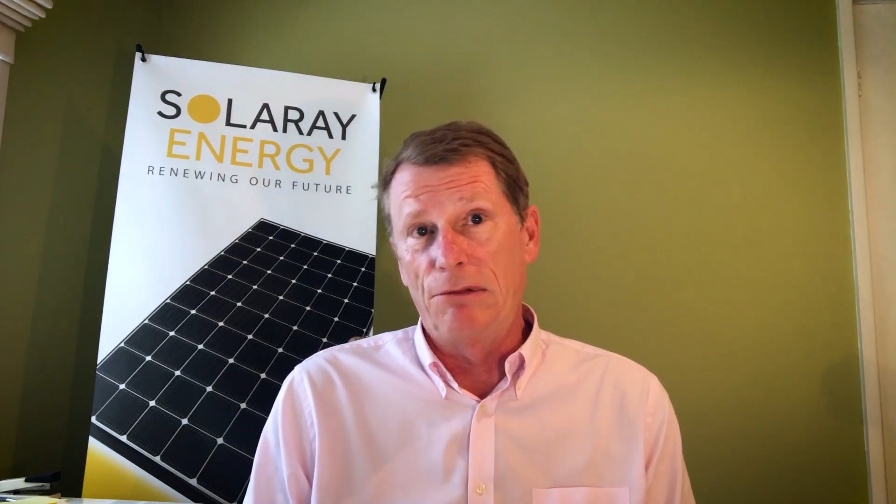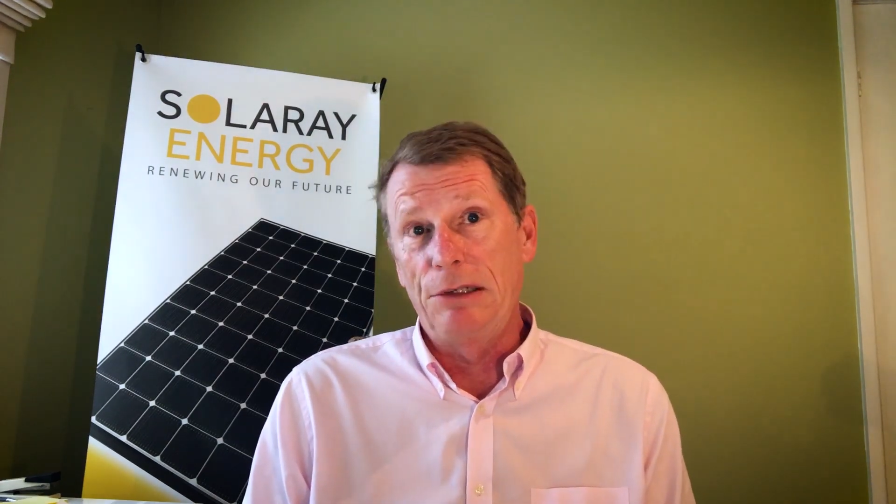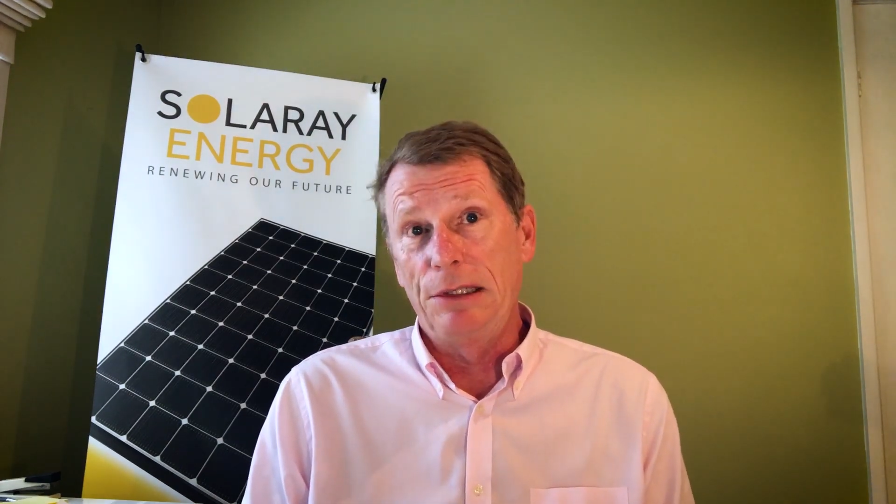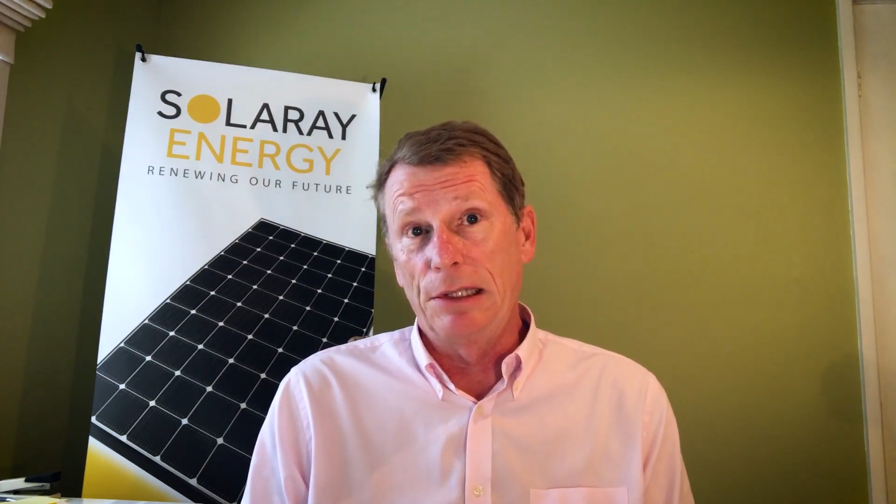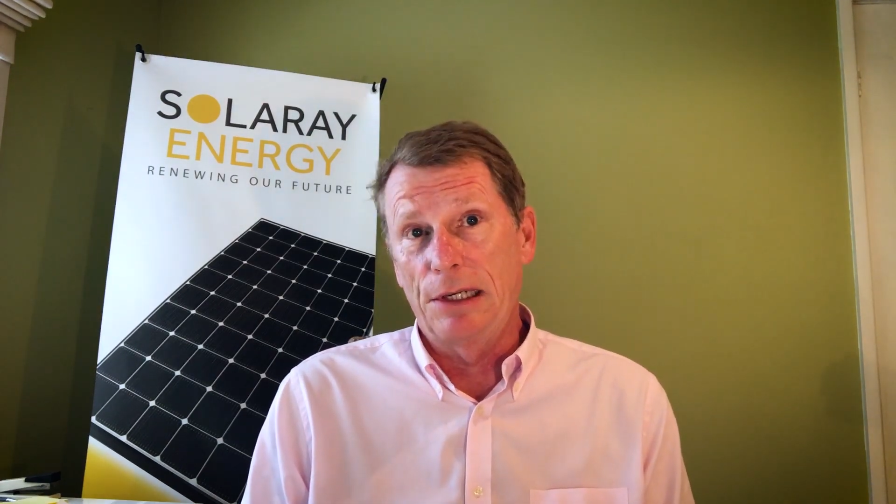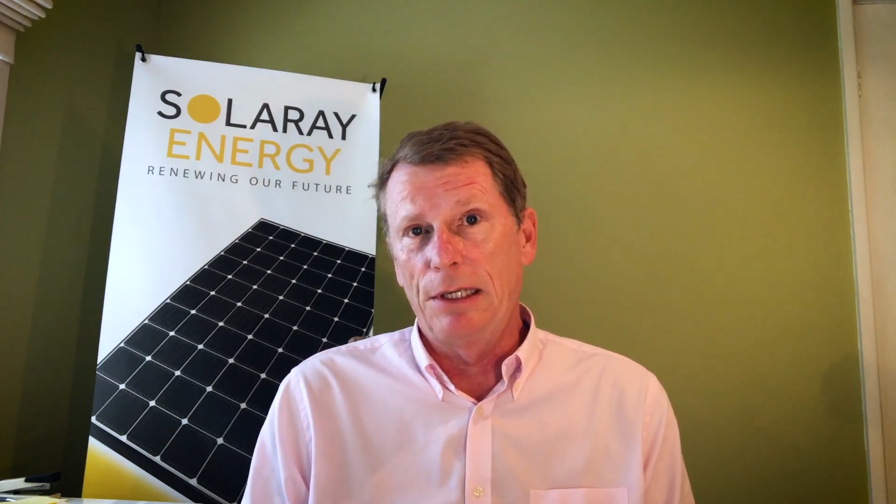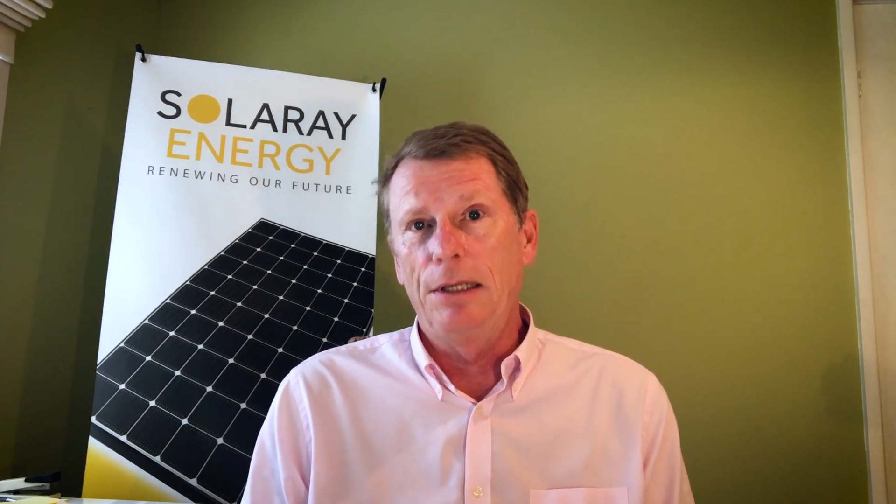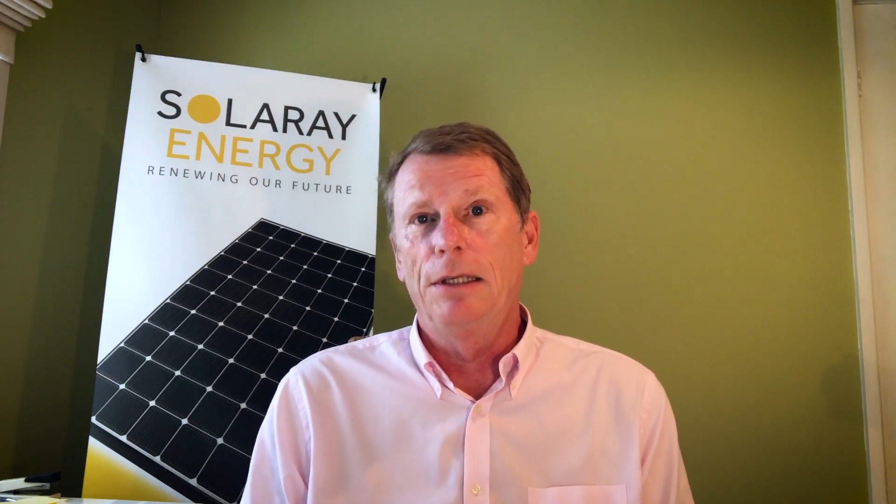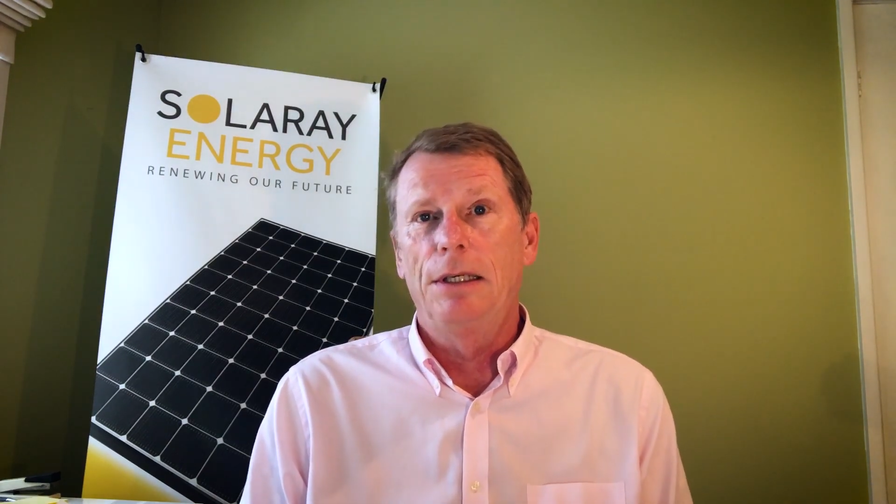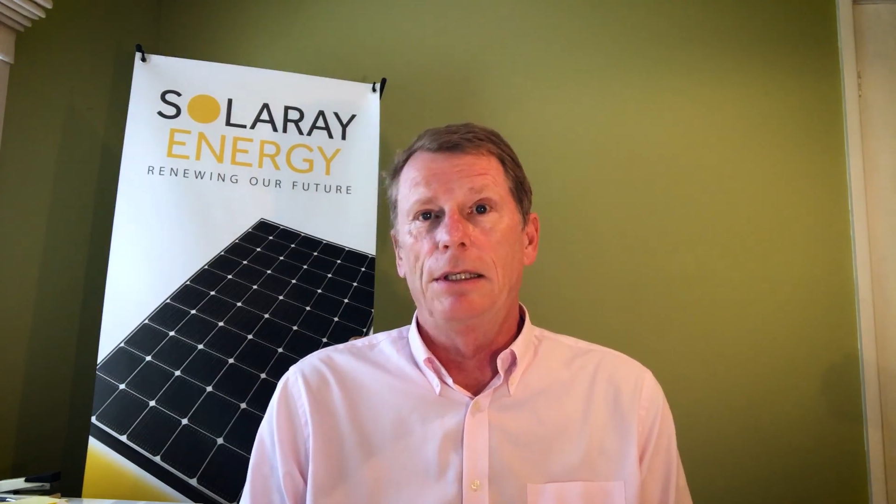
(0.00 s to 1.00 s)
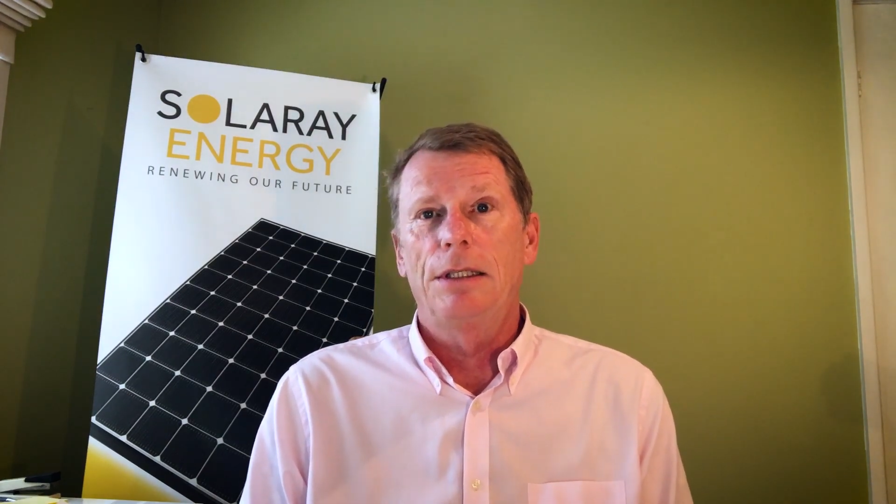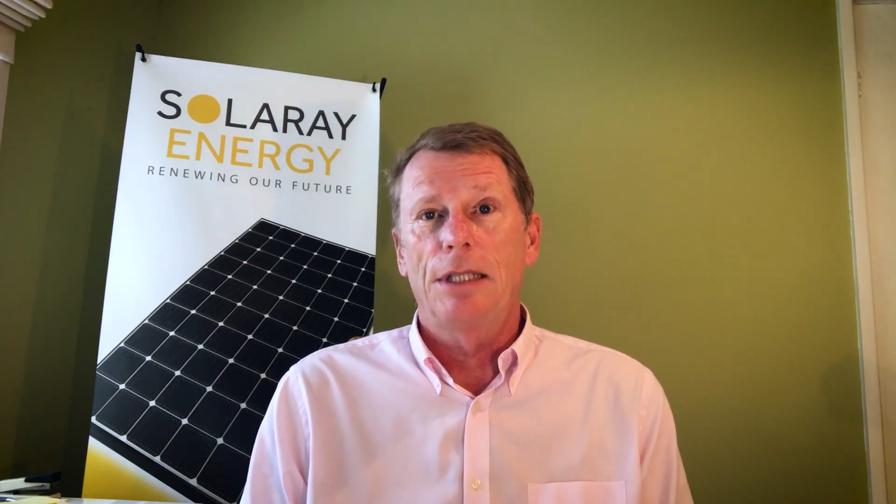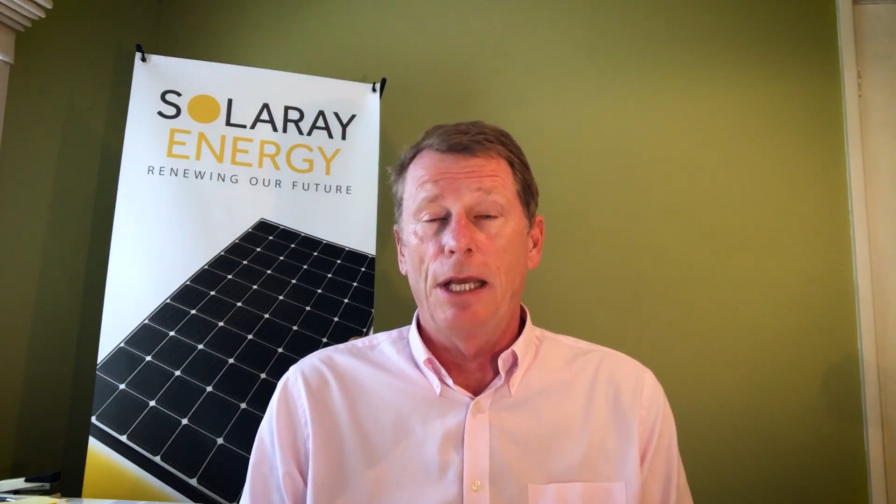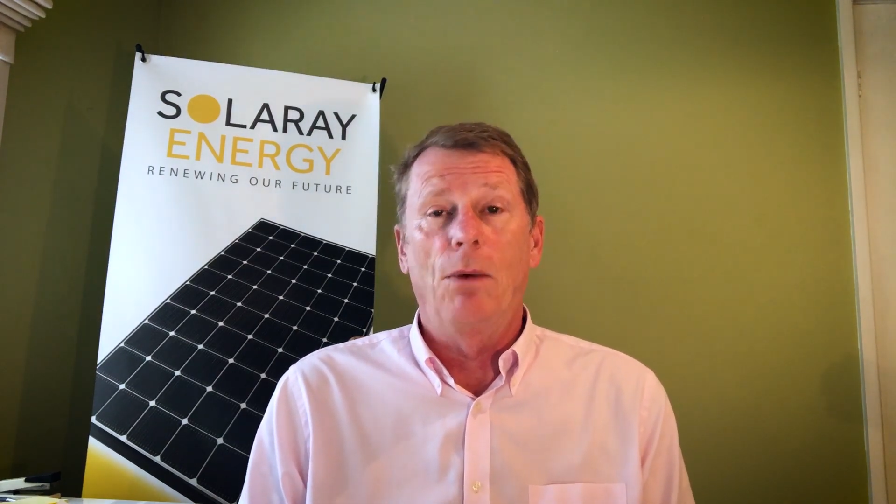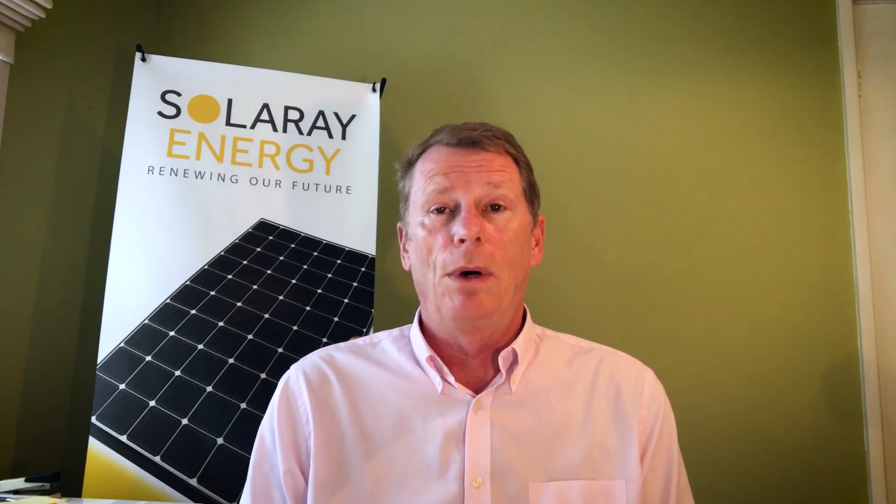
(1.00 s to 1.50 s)
very lucky,
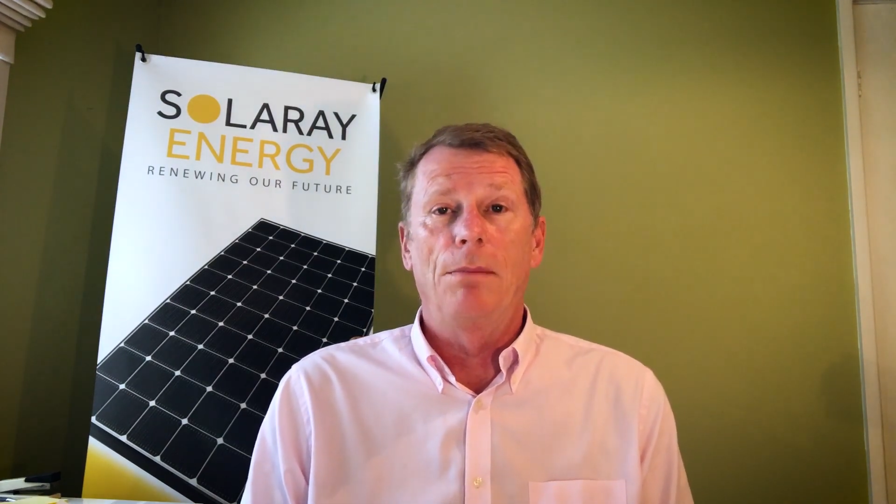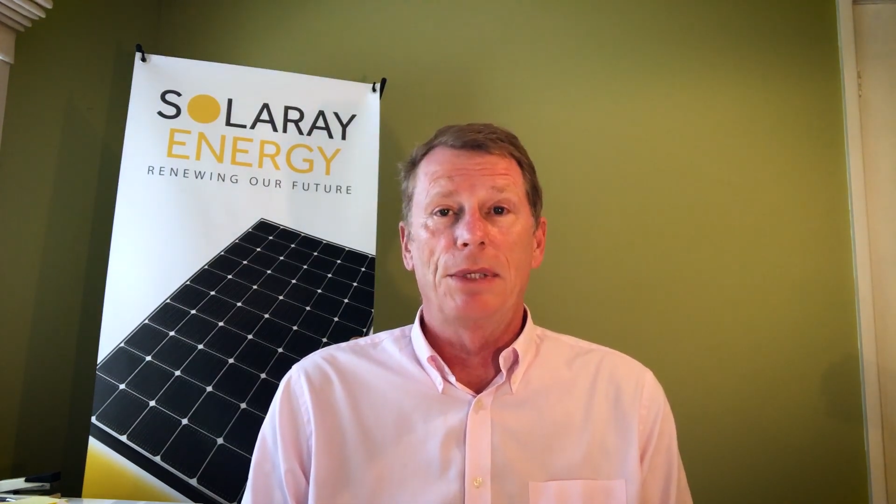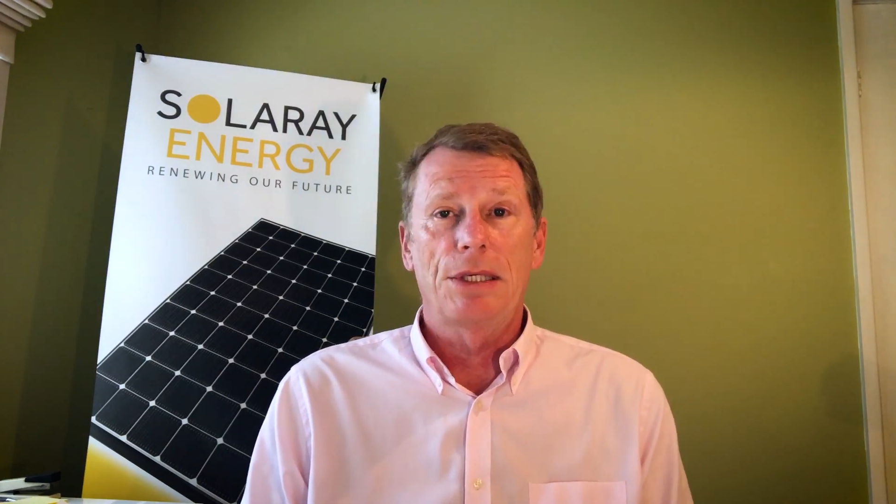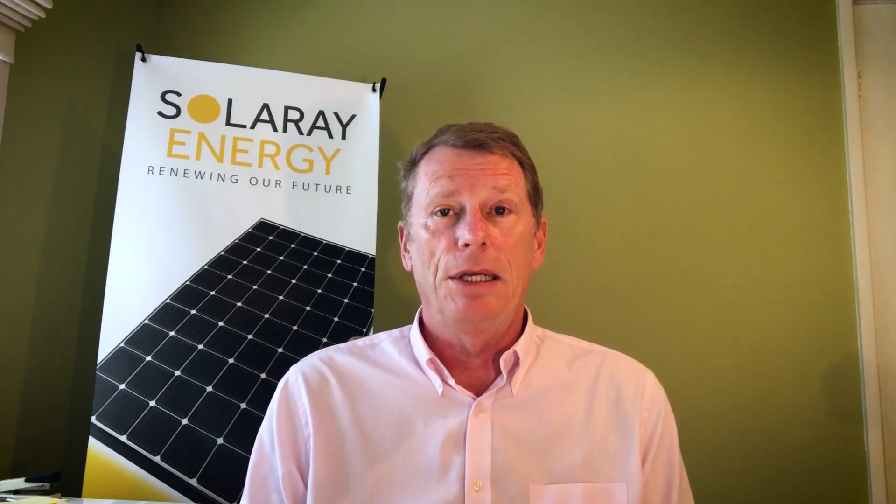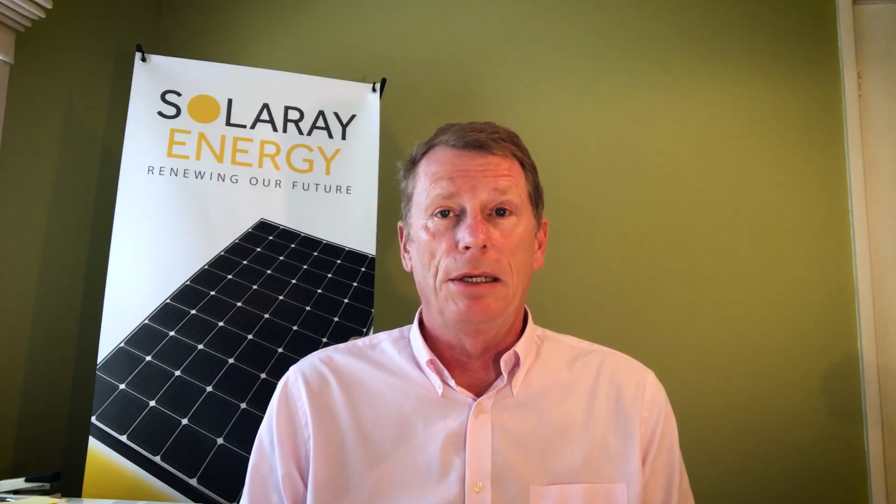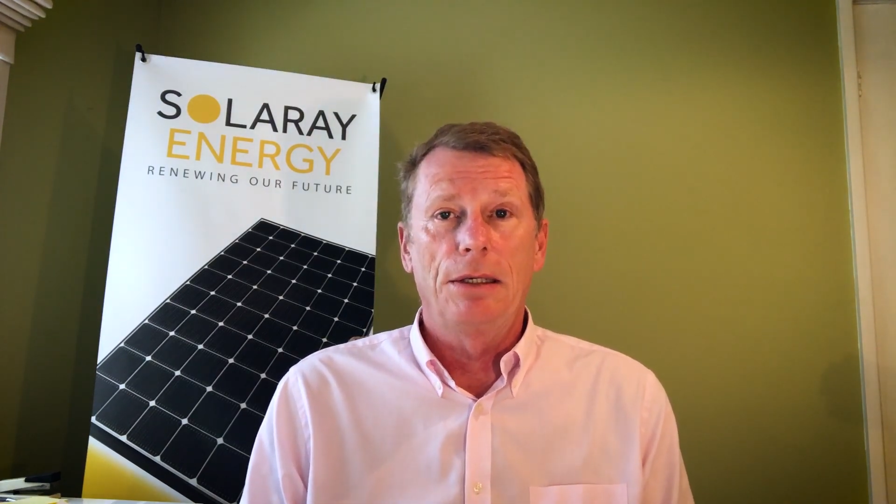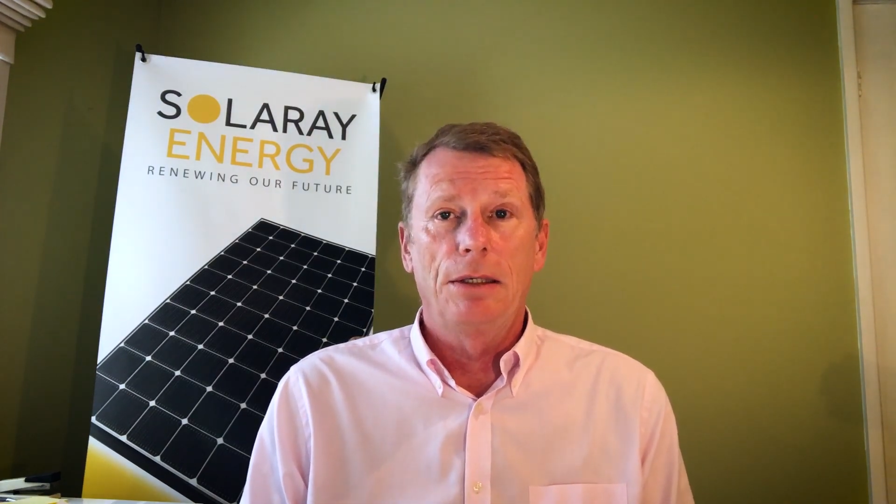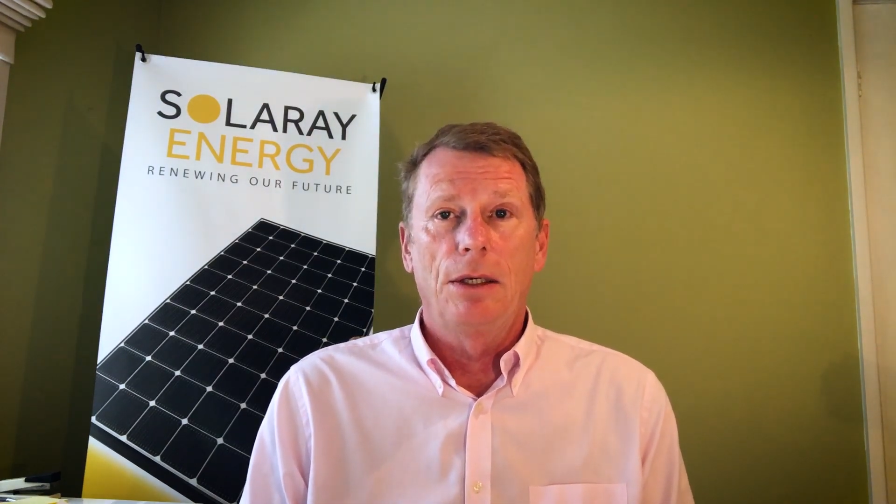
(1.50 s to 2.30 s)
to get 1%.